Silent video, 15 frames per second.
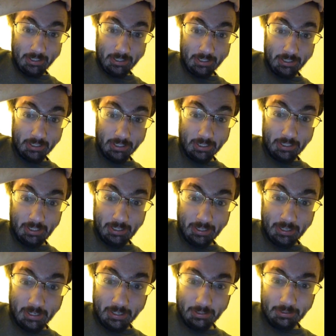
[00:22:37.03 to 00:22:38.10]
you're gonna need to
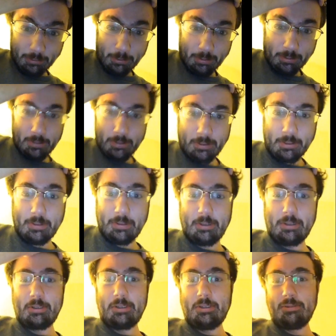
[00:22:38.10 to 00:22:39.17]
get a little.
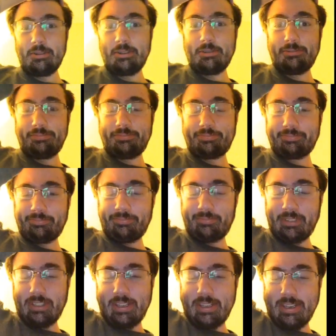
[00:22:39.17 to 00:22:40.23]
Well,
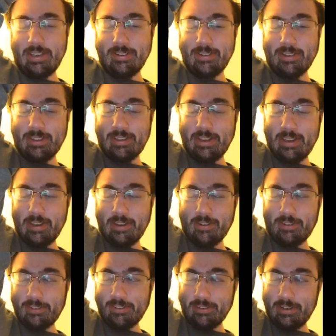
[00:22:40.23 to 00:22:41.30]
here's the thing: you're
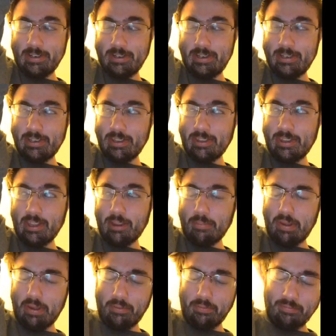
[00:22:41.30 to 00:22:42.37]
also gonna need to think
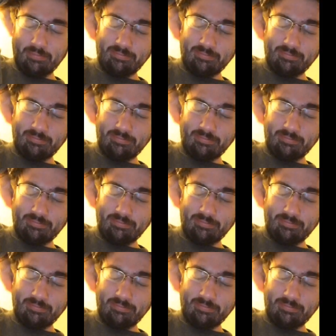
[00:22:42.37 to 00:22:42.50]
about